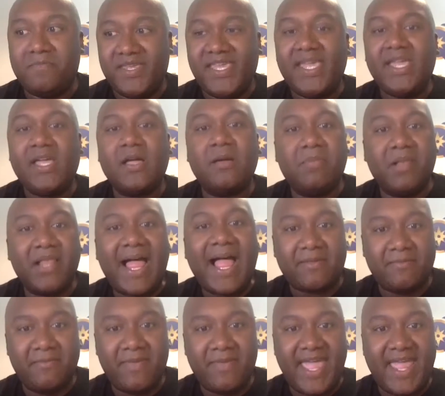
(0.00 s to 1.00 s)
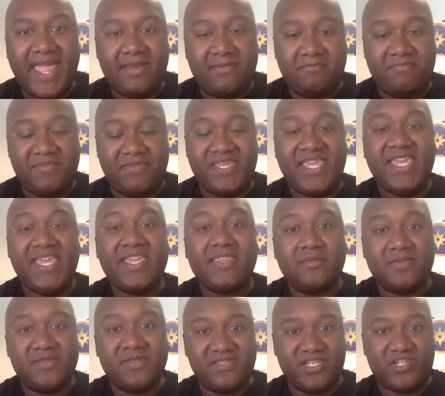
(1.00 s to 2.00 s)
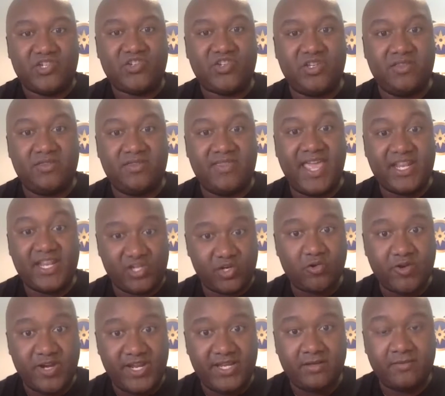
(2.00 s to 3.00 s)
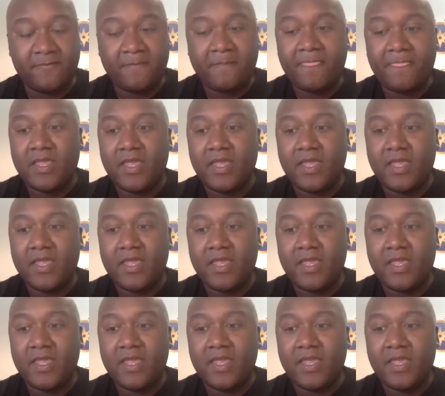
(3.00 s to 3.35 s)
being a Black man and being in the position that you're in,